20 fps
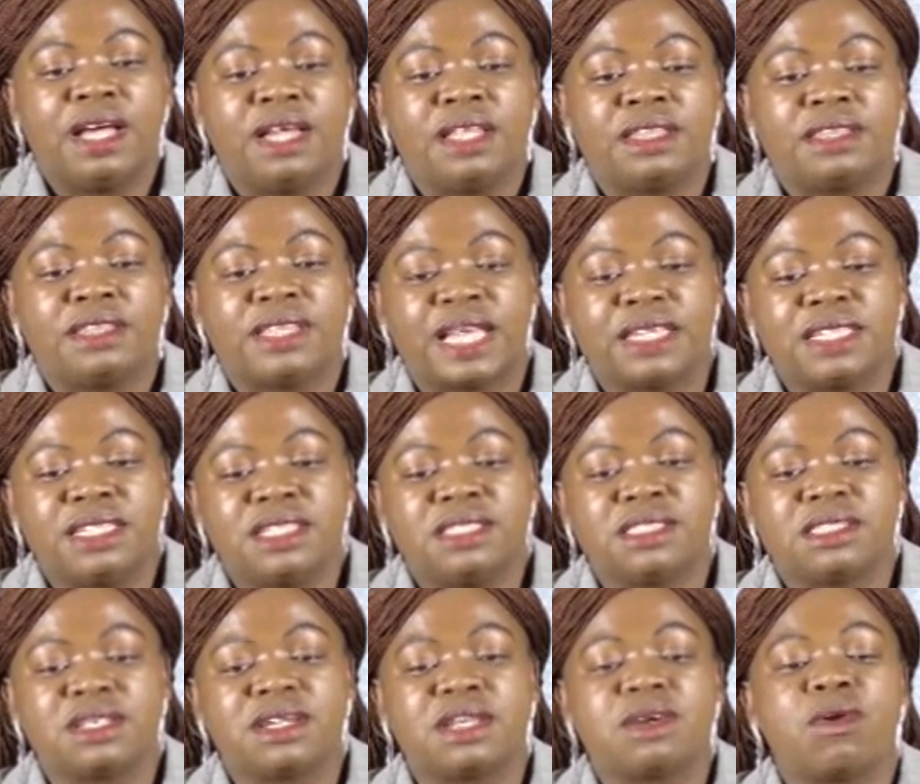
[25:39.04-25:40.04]
that
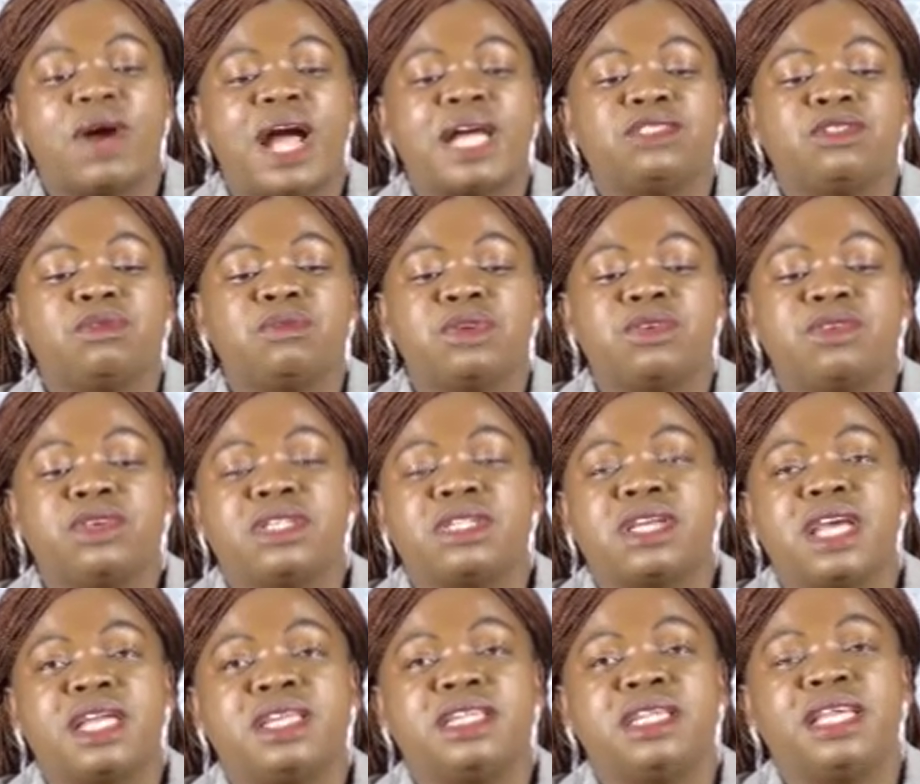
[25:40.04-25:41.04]
is required to be
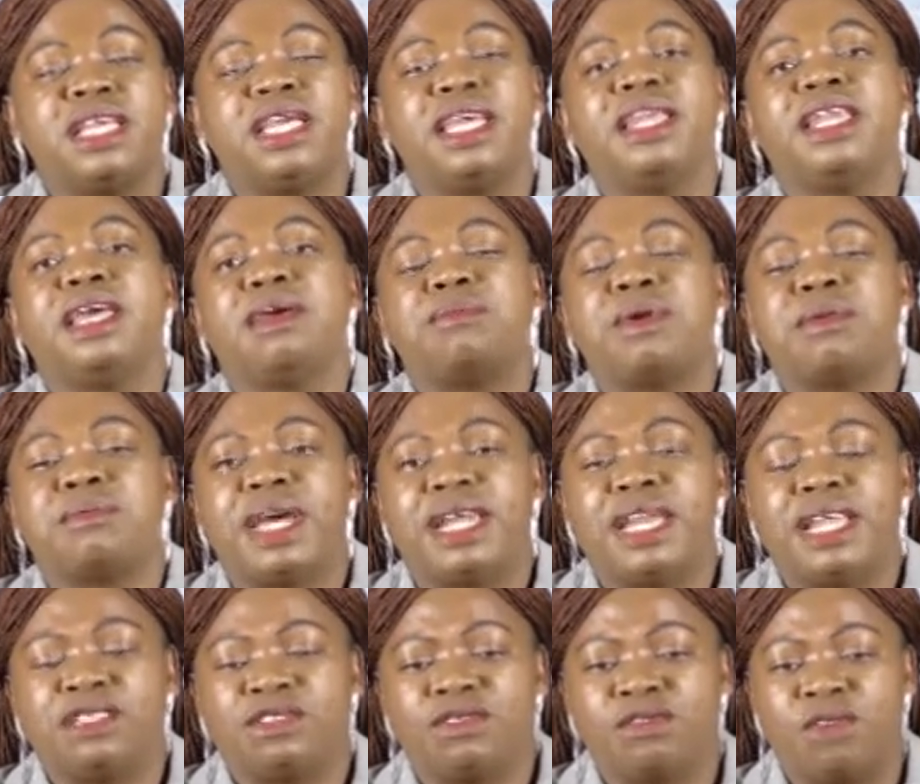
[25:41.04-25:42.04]
retained in a
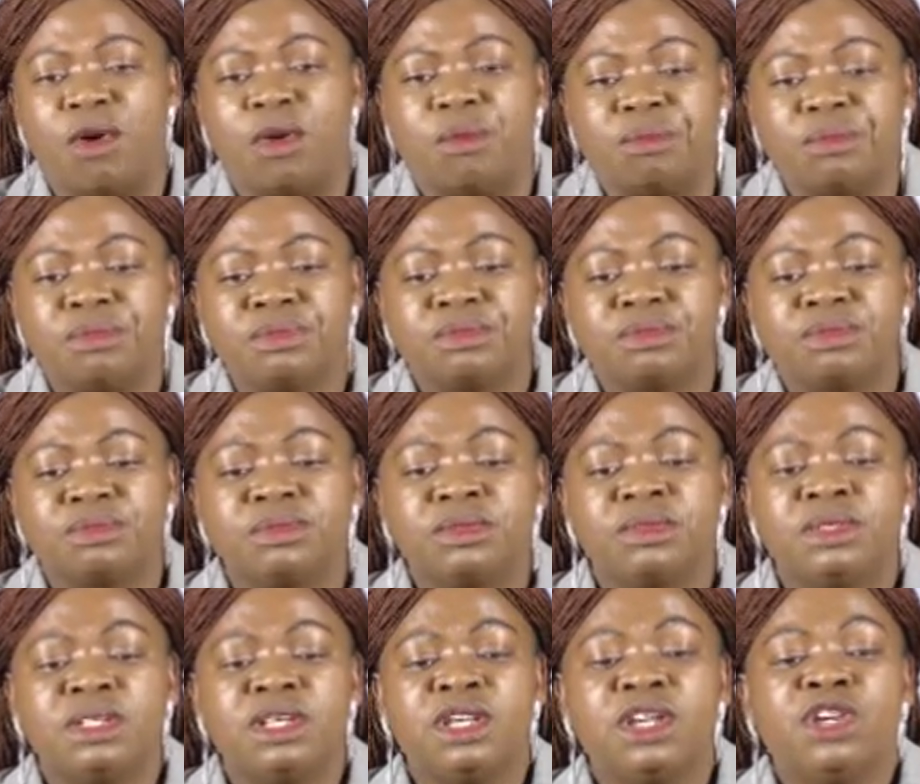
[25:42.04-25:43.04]
permanent form.
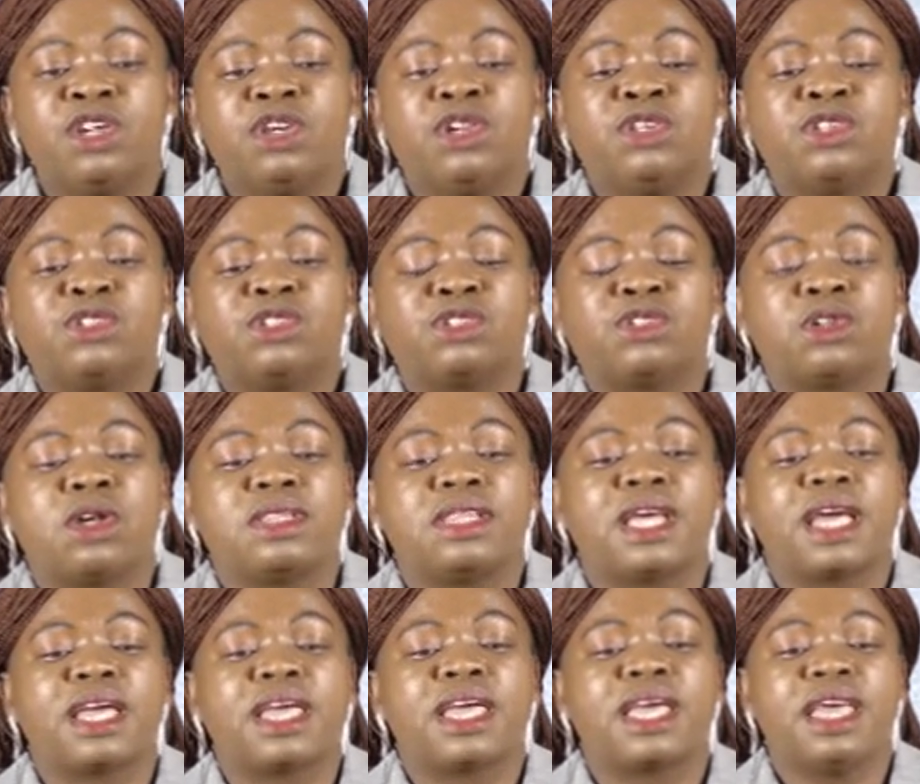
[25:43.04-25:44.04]
So
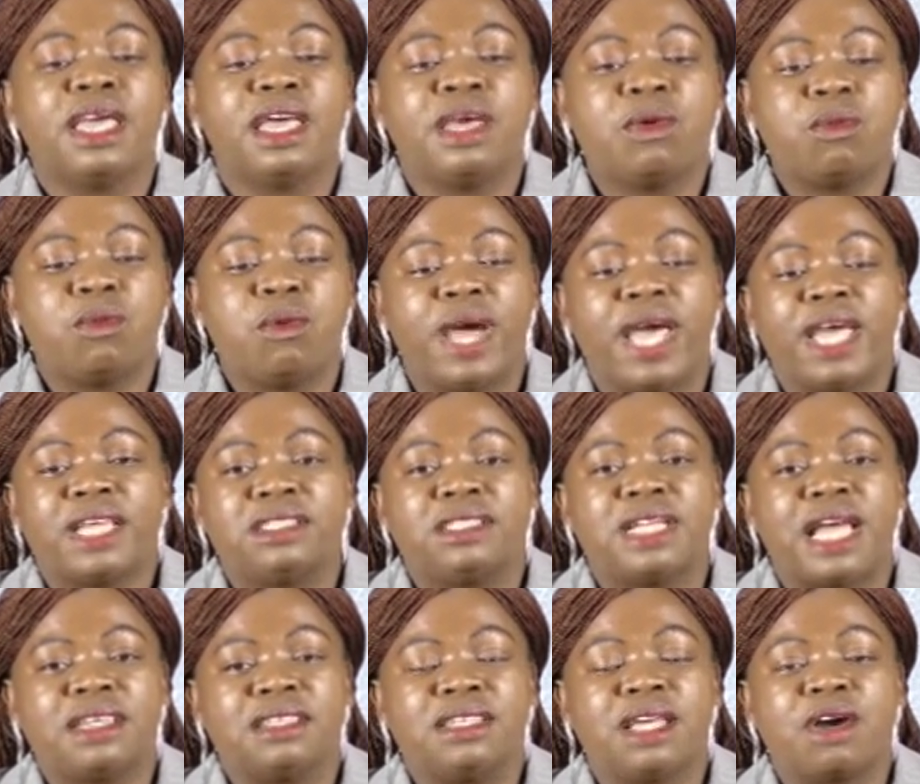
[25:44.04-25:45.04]
the key
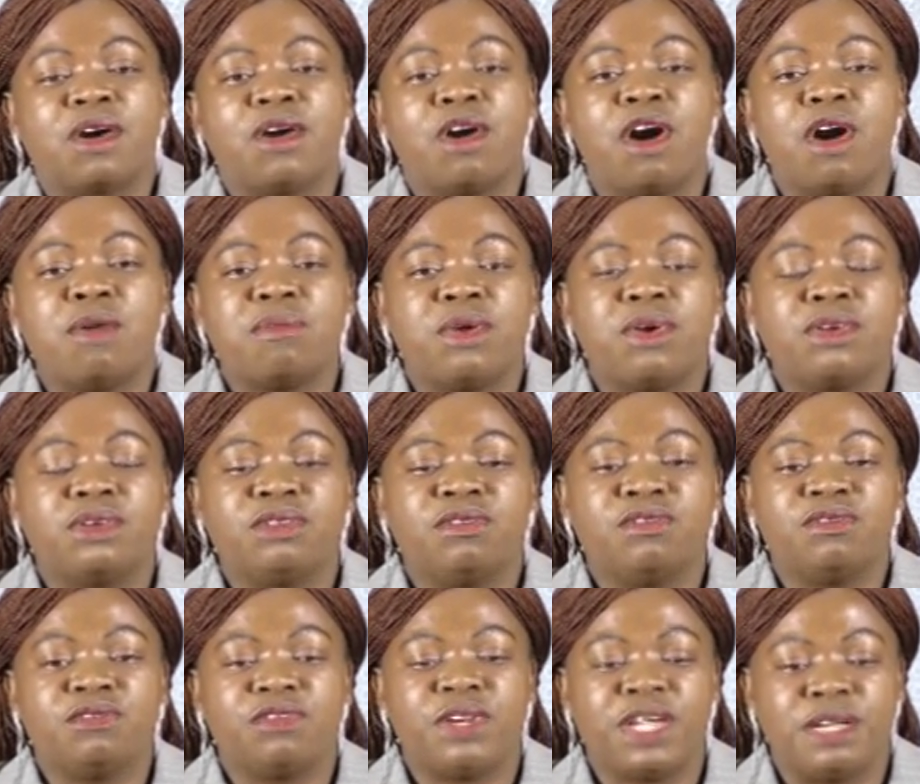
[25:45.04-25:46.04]
word and the common
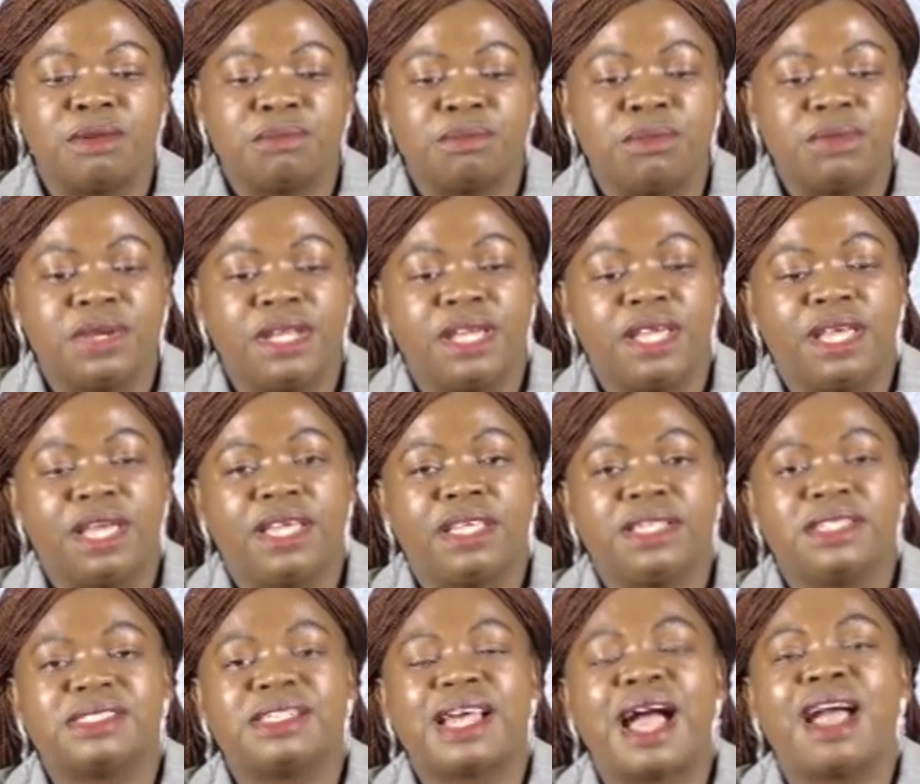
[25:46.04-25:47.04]
verb here
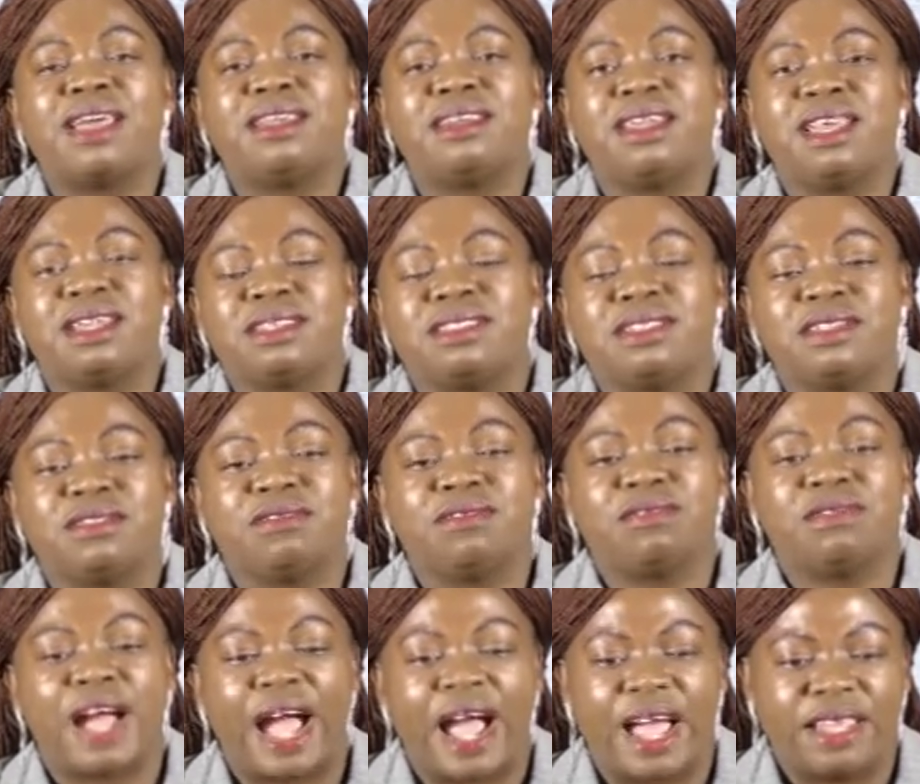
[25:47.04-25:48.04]
is
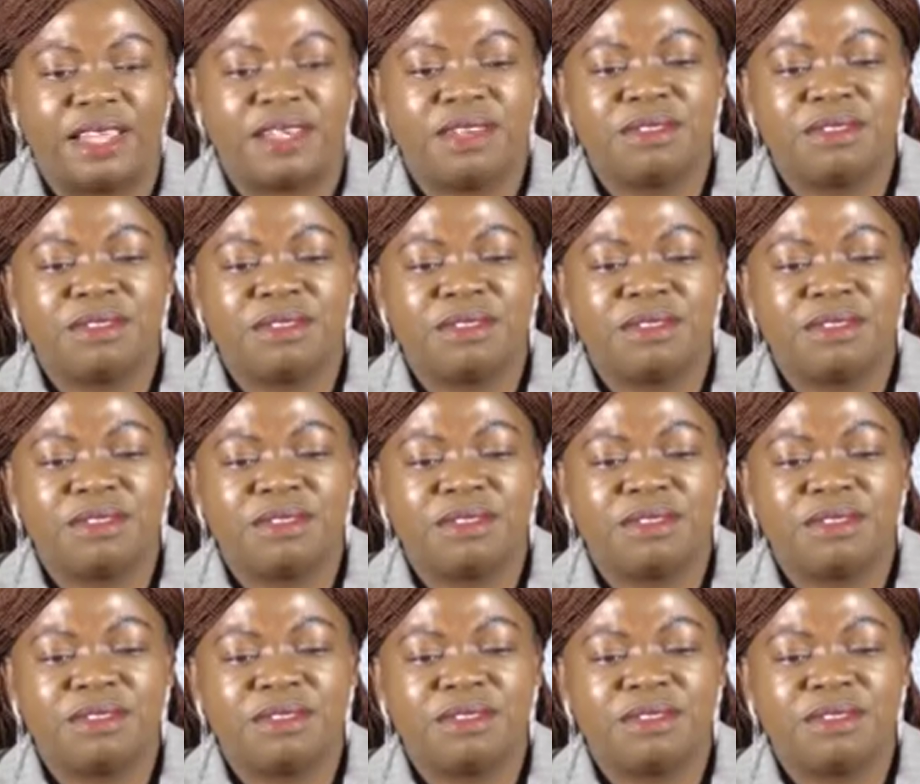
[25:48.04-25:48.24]
identify.